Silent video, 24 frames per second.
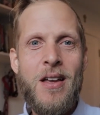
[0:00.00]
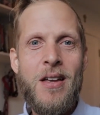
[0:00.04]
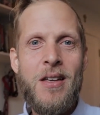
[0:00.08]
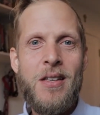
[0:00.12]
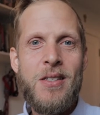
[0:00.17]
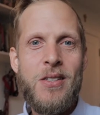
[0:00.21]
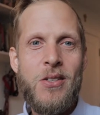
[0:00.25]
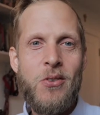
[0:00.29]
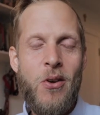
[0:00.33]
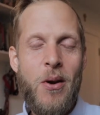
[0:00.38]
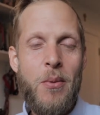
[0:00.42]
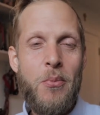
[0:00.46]

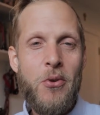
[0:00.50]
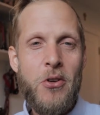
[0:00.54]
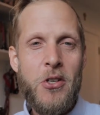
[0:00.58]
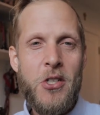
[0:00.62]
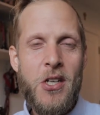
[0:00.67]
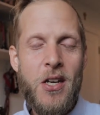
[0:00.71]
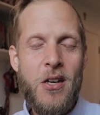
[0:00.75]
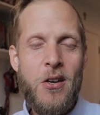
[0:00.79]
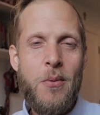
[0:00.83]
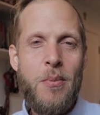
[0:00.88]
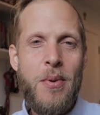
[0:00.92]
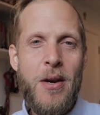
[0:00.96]
So I
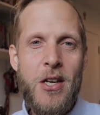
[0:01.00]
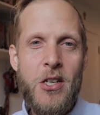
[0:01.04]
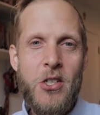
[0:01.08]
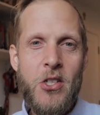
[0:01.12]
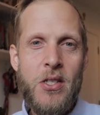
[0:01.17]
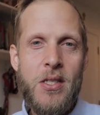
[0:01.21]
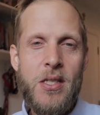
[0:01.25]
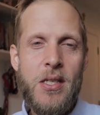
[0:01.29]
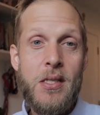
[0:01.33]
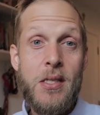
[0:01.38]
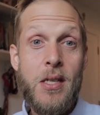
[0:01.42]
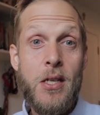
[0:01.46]
appreciate your
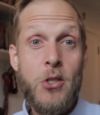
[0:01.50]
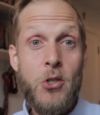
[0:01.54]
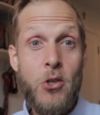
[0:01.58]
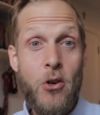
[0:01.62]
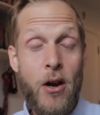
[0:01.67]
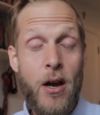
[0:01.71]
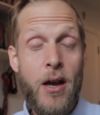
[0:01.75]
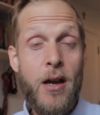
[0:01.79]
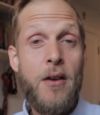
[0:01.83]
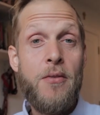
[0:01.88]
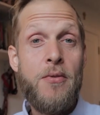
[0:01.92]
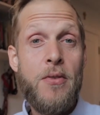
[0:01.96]
patience as I
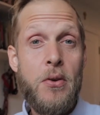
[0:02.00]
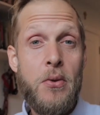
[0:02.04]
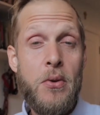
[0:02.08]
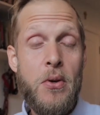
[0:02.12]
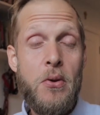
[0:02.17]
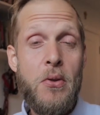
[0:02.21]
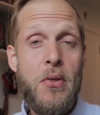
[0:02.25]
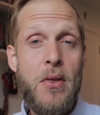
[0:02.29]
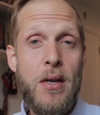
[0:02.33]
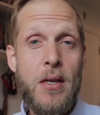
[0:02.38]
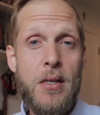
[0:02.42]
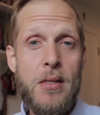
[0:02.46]
try a few new
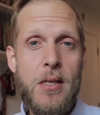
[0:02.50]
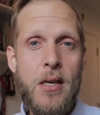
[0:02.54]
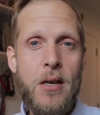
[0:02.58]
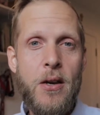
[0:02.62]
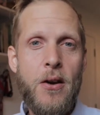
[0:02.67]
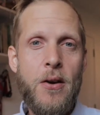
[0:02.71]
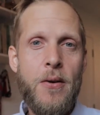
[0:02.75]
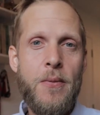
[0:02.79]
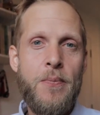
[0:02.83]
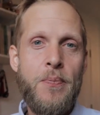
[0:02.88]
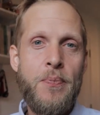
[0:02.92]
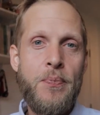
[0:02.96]
things here.